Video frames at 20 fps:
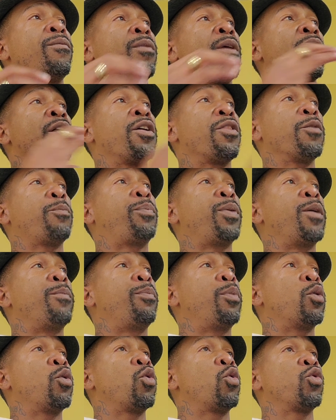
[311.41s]
other
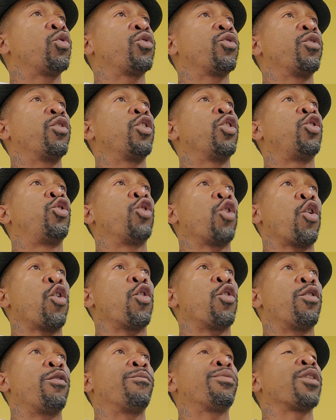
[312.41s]
people's
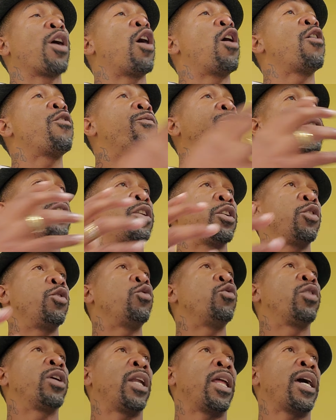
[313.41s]
germs off of the
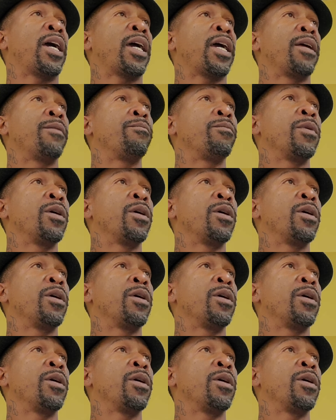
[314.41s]
new client.